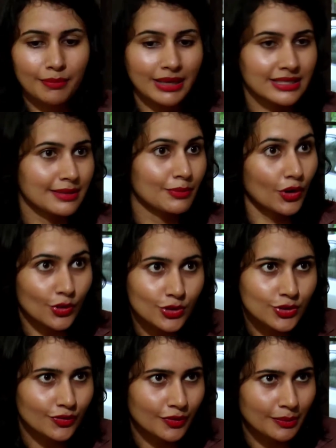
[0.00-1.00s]
Plus, I'm not
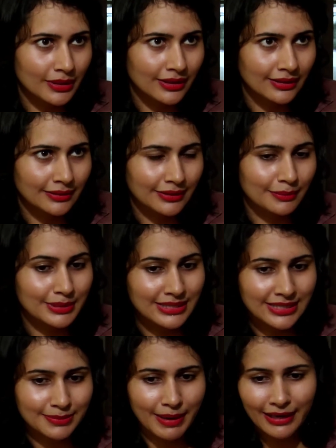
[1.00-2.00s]
also from a
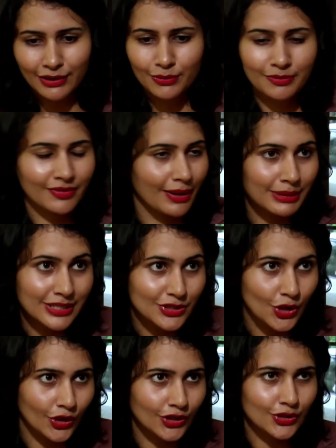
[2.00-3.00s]
business background. Family is not